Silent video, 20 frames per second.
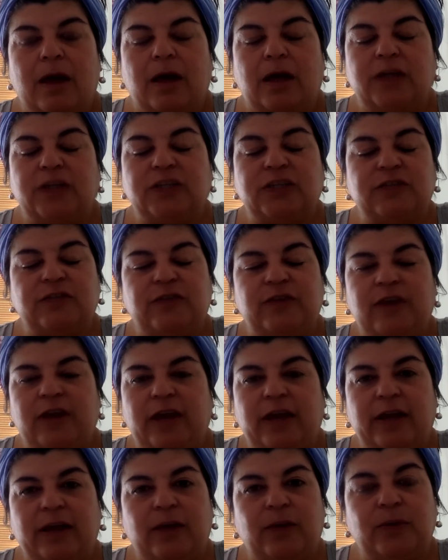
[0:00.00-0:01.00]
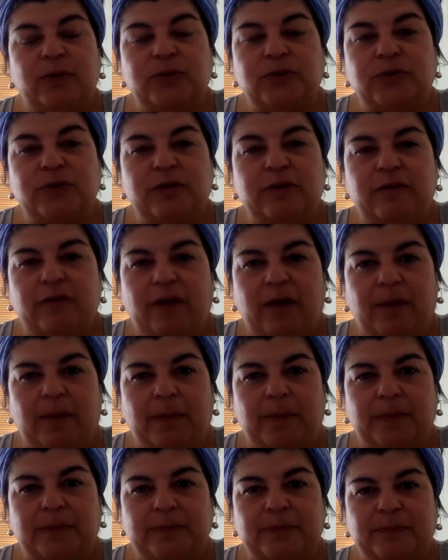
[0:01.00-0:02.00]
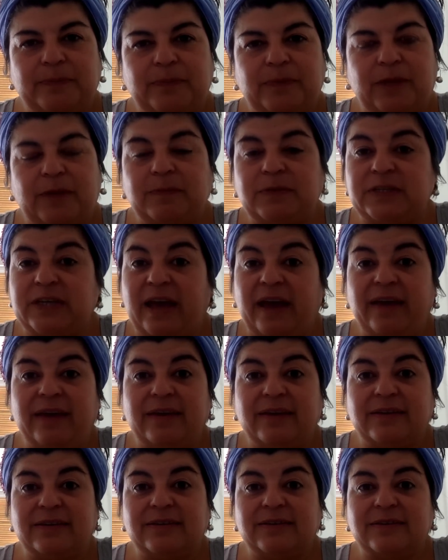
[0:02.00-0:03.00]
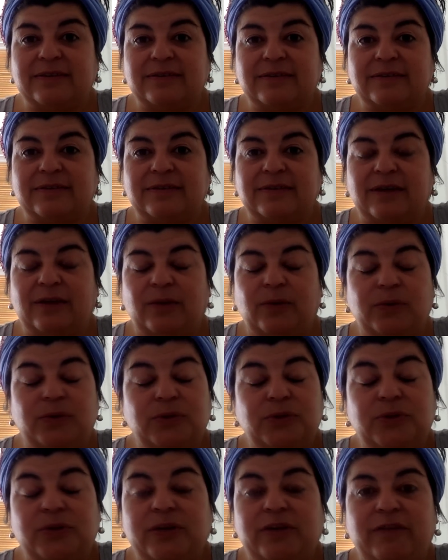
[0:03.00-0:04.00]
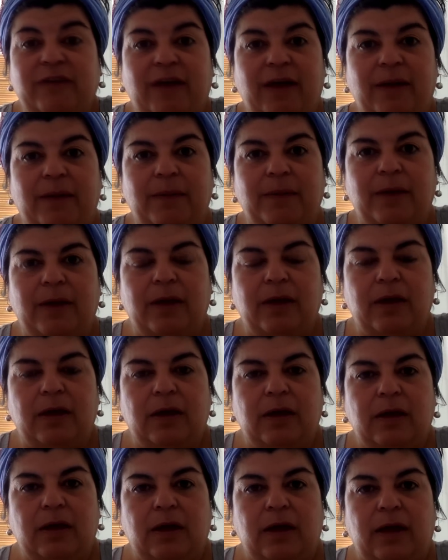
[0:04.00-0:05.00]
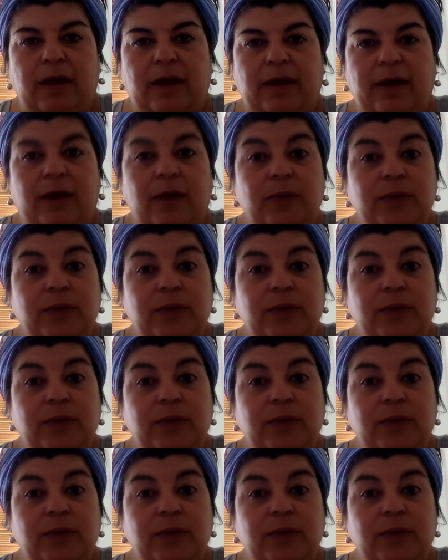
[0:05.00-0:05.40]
I just feel like I want to give up. I'm tired. I want to give up. And I